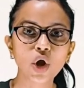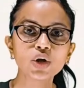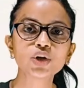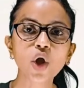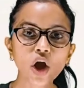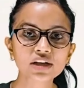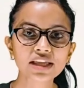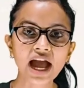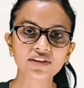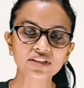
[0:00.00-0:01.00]
Dogs
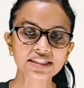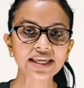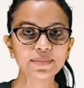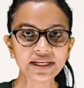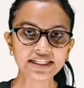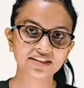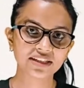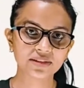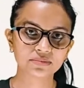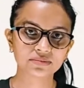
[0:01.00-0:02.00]
have this
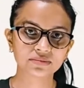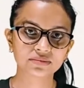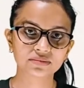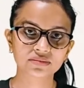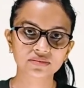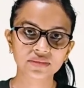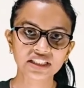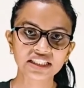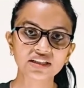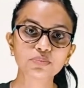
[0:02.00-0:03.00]
ability.
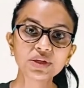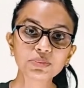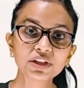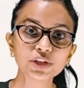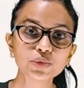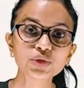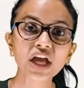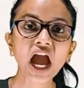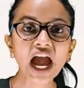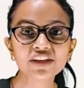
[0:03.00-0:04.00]
The people use
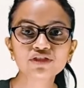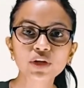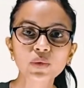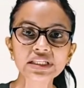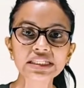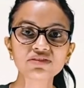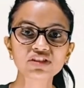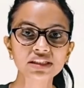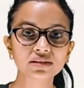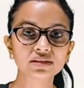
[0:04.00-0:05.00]
high frequency
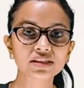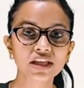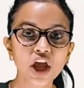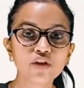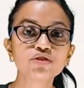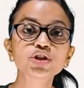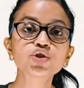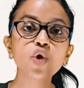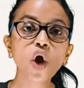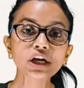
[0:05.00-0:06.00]
whistles which
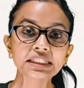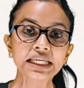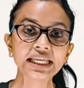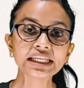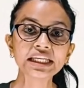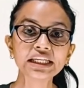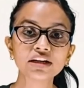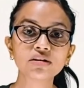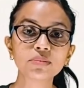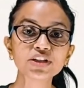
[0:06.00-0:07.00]
dogs can
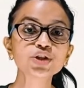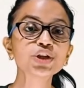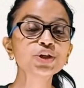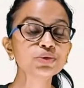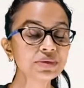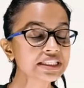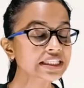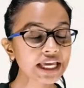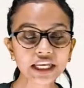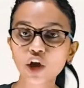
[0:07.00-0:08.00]
hear but humans
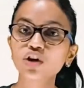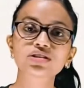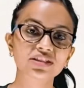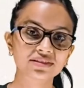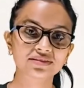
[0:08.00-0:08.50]
cannot.